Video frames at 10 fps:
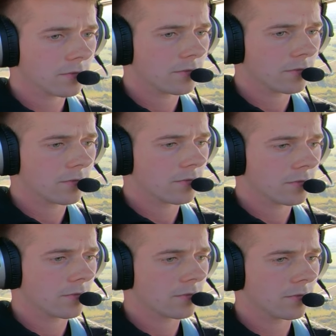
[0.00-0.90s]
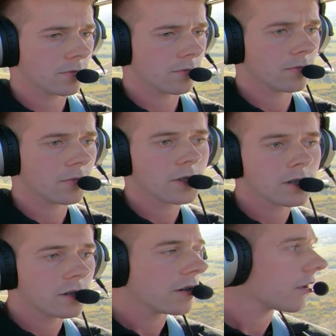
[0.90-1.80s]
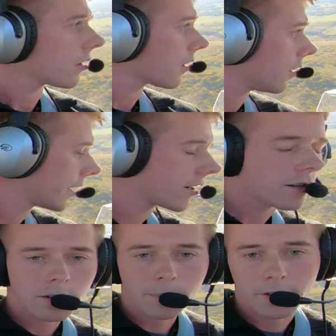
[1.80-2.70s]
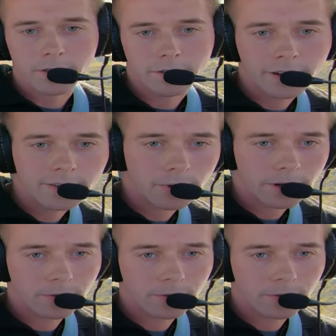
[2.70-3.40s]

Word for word: good Contacting departure, thanks for working with me.